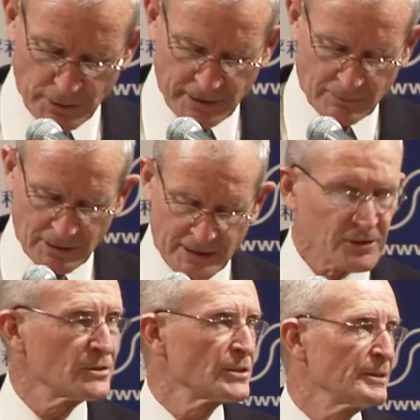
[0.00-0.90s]
working
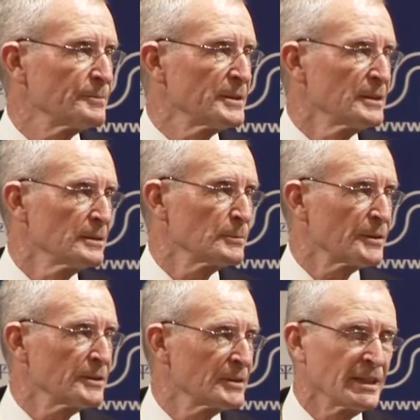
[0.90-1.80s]
relationship
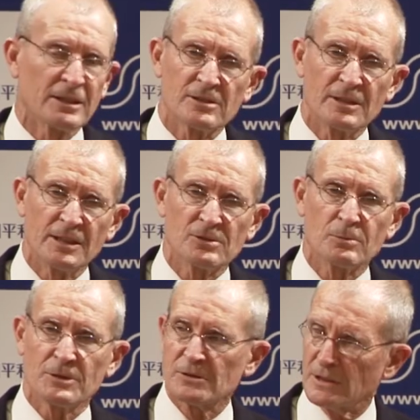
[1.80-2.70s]
with the United
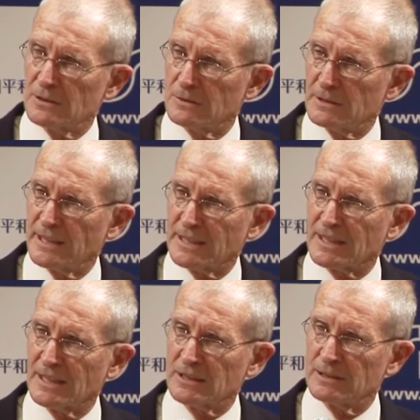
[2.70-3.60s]
States which the
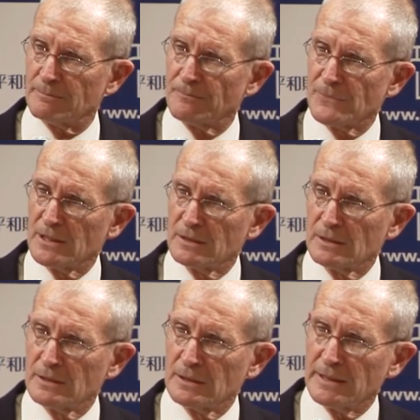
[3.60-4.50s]
United Kingdom
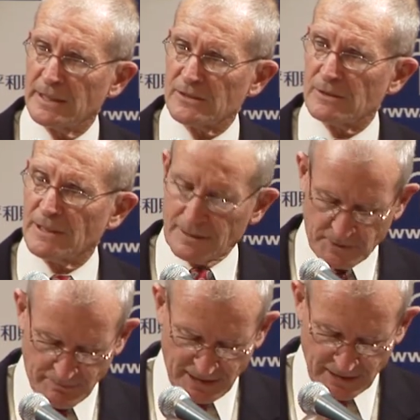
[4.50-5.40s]
has developed and